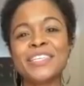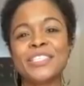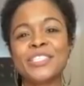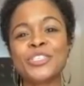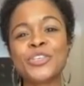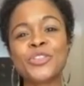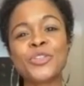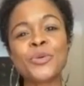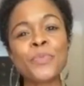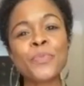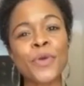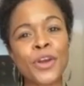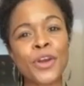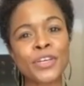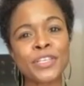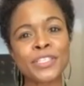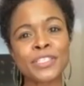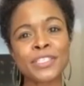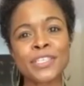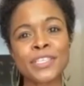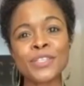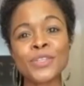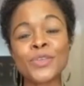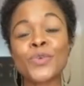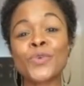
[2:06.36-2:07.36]
To the
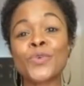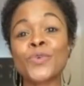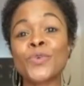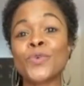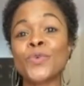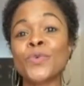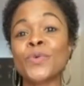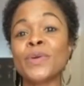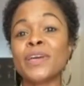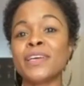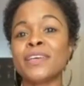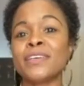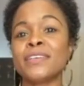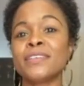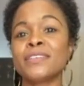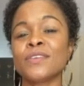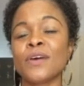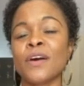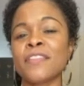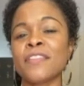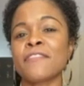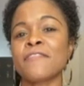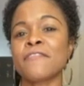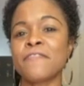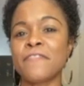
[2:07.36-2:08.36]
person who is
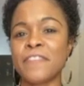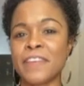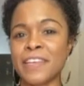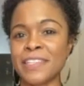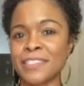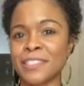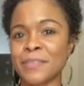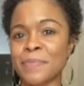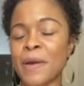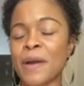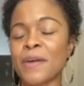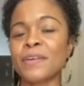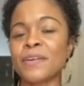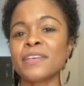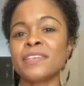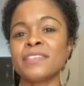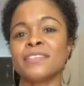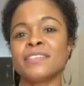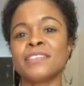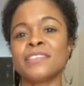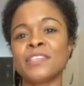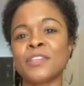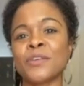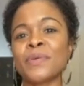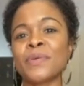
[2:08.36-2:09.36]
on the fence about
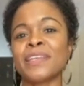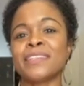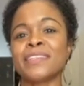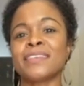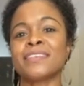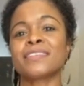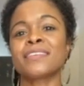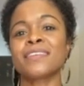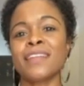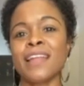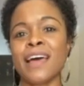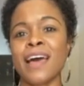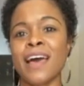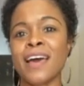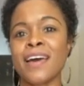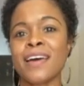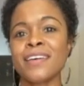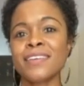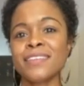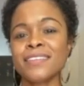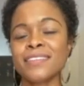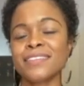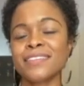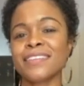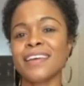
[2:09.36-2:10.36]
considering this
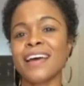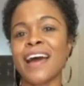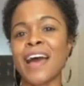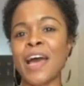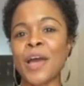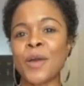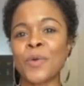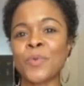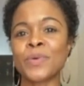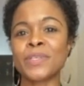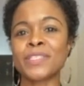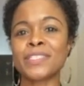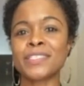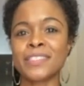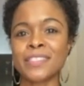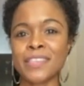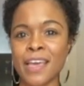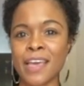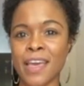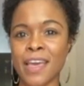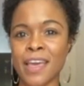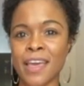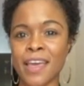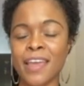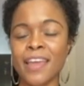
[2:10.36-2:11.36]
class, I would
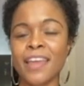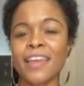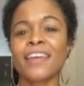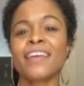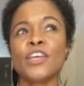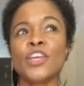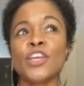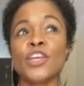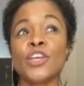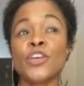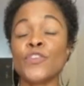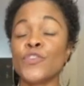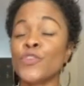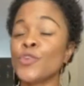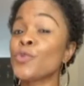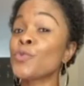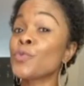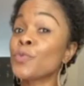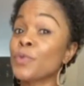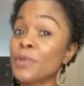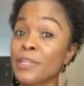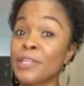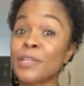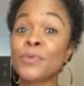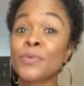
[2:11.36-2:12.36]
say if you're
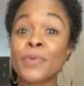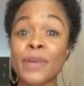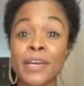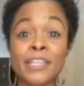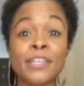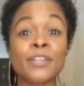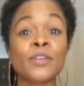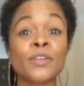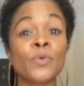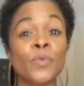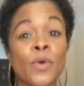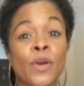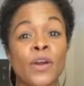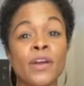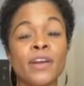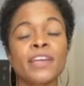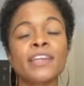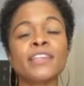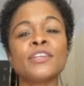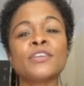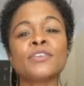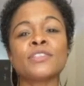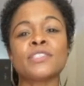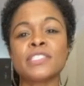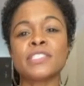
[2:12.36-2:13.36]
really ready to work and
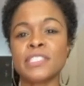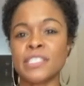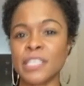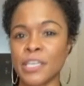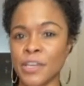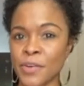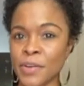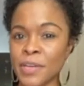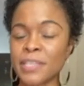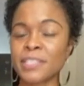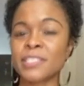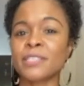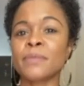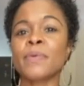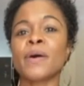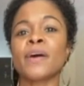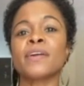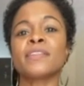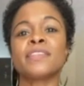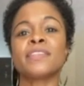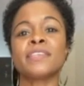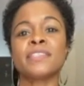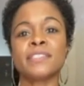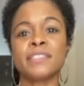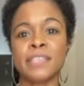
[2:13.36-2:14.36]
you're serious
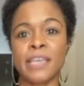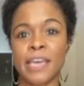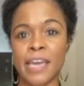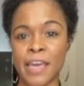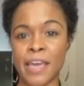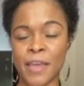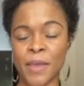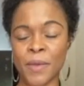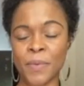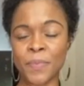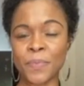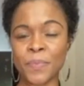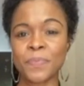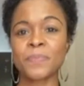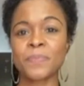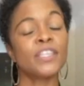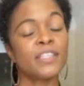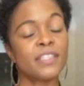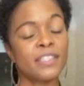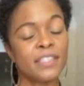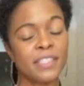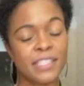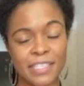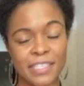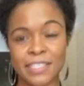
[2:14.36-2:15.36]
about this game,
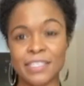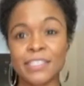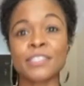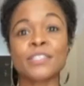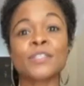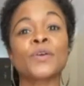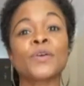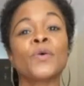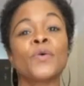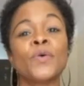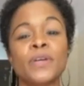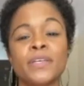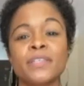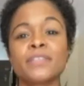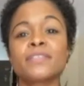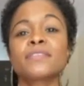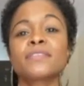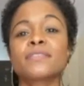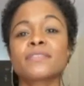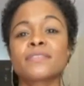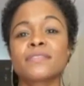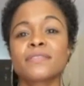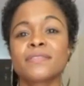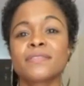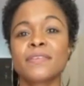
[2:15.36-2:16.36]
this is the course
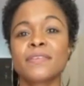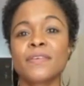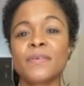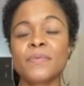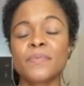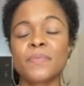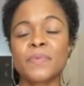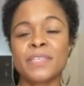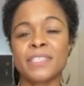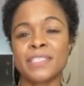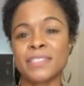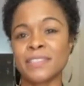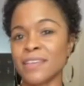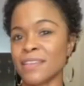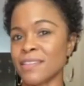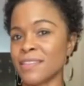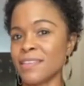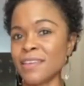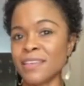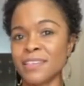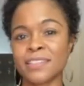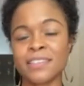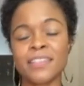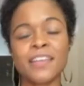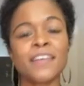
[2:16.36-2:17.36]
because
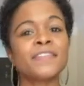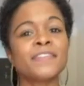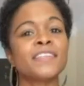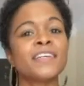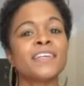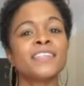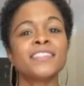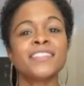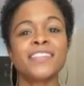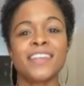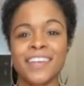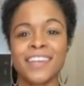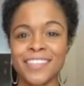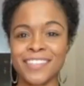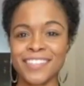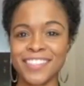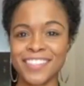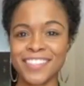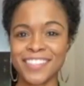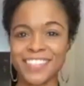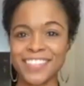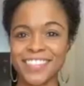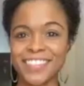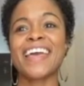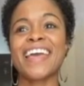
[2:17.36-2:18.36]
nothing is left
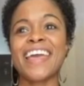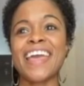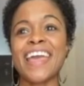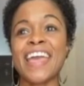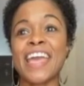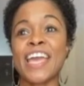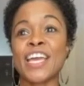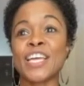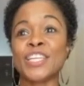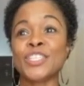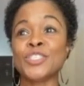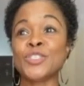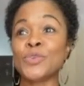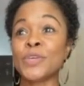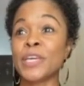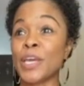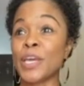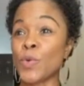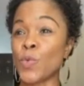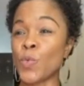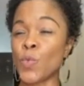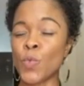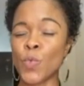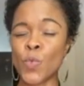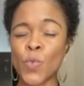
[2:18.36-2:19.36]
untouched and you get
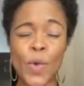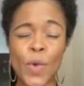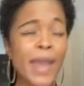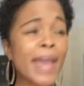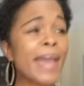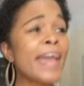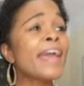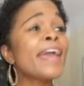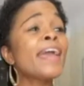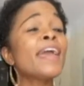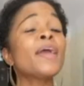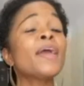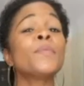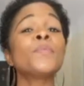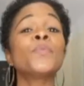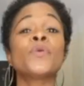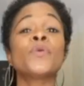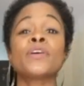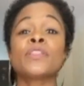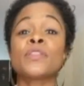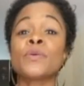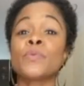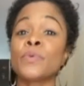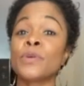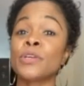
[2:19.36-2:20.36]
way more
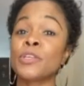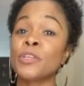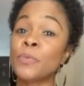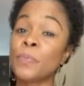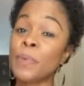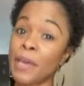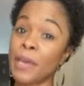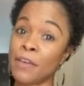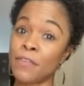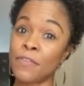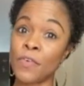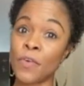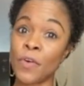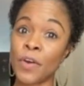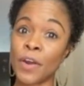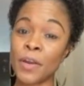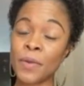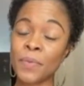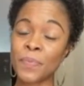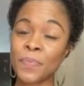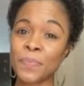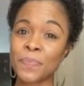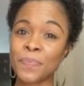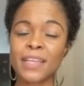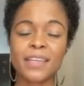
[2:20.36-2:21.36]
than what you pay for.
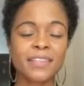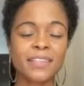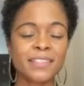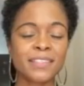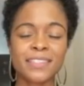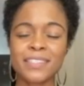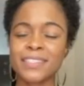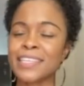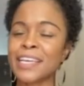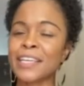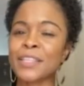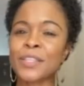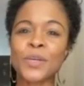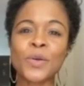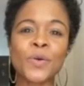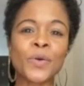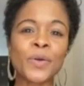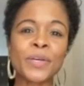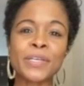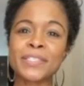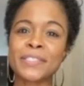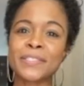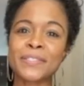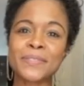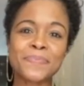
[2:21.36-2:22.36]
Just take the
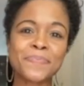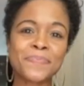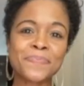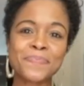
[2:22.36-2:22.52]
course.